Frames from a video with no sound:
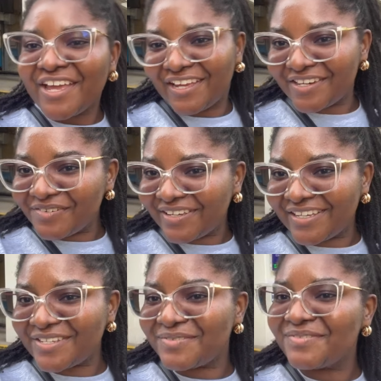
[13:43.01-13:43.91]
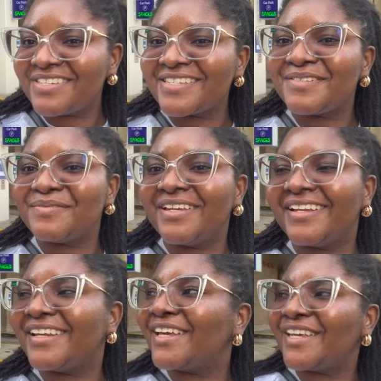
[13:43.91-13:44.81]
Anyways, we've just
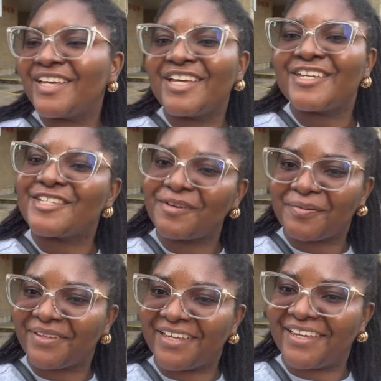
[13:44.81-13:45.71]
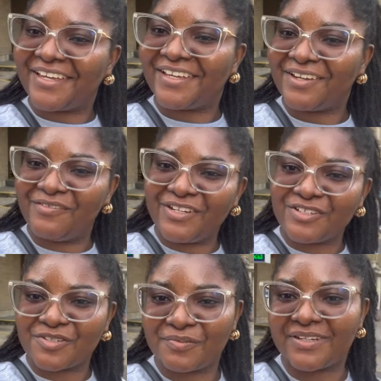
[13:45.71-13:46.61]
been shopping, window
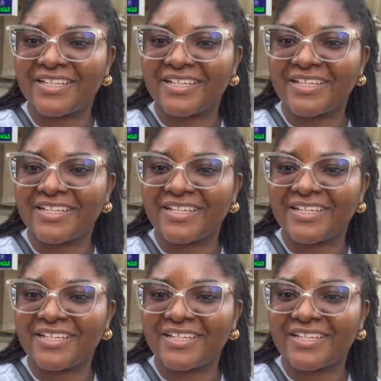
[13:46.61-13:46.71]
shopping.